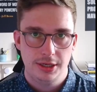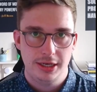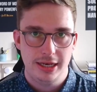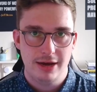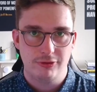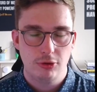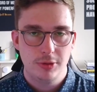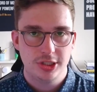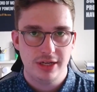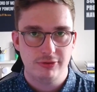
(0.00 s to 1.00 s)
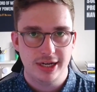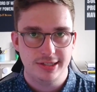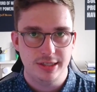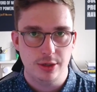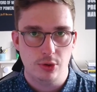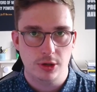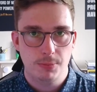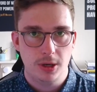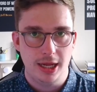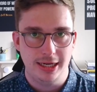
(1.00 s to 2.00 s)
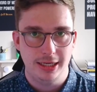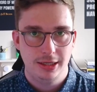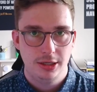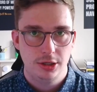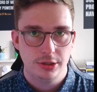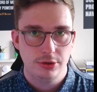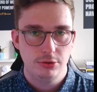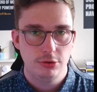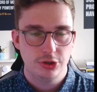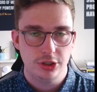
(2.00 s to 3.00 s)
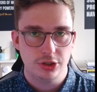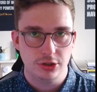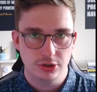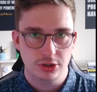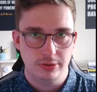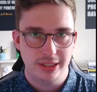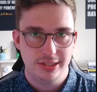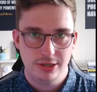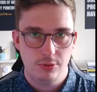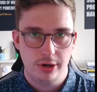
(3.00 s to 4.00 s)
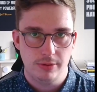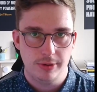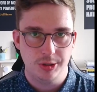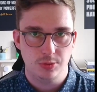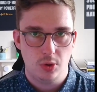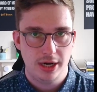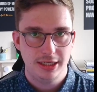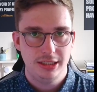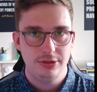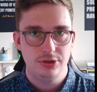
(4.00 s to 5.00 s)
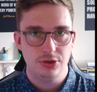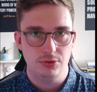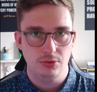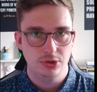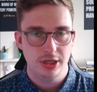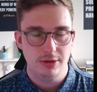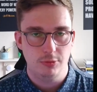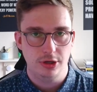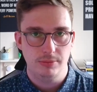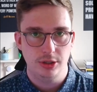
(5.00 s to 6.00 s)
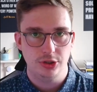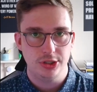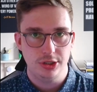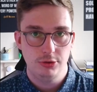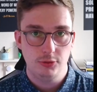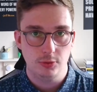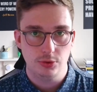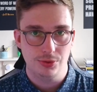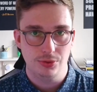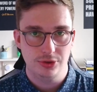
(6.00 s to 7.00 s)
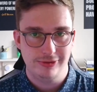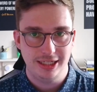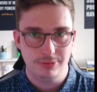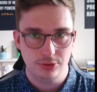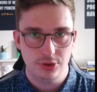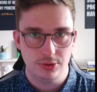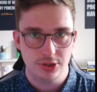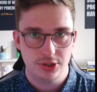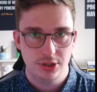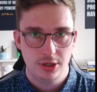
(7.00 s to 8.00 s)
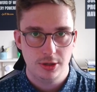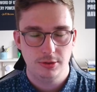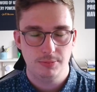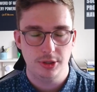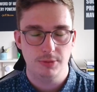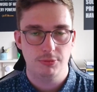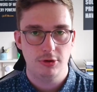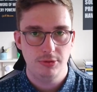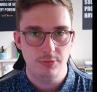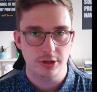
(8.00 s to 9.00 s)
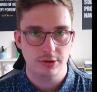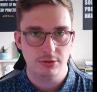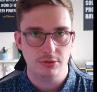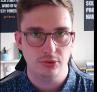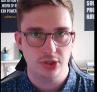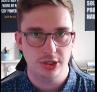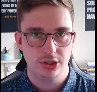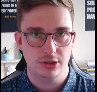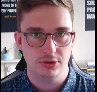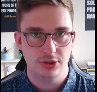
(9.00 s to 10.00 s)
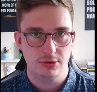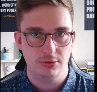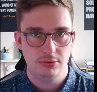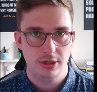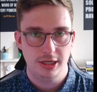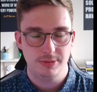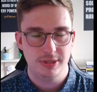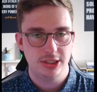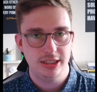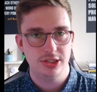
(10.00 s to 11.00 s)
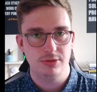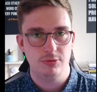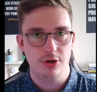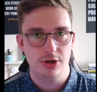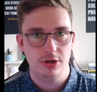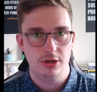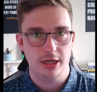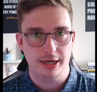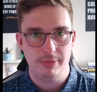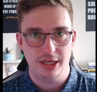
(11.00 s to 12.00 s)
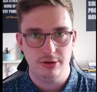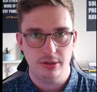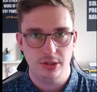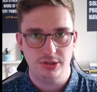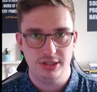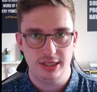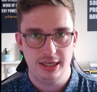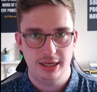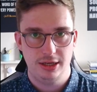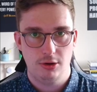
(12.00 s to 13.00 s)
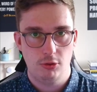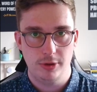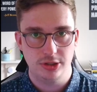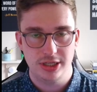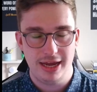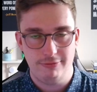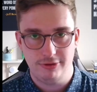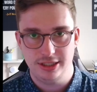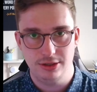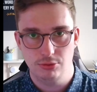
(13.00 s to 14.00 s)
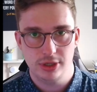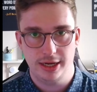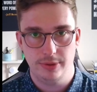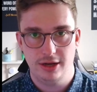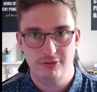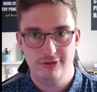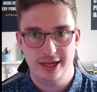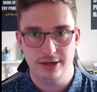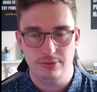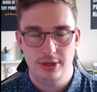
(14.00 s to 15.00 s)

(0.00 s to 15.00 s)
Now, for almost every SEO on the planet, Google Search Console is still one of the most widely used tools and one of the most useful tools available to us. But the problem with Google Search Console, especially as someone like me who uses it almost every single day without fail,